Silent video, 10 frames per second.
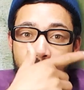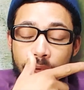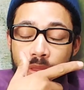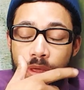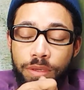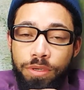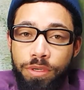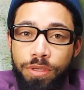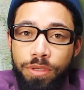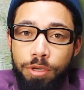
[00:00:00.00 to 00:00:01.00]
and then
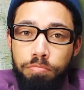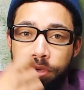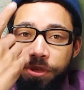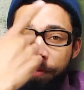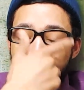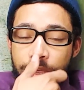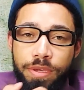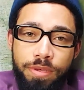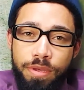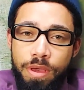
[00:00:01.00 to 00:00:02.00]
just mist the
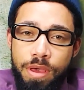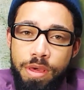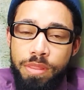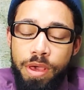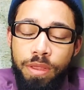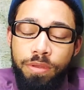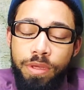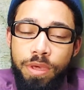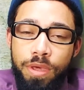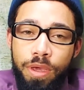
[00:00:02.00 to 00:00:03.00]
face and
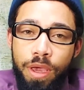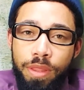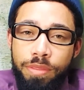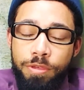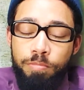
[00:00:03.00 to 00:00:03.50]
then get this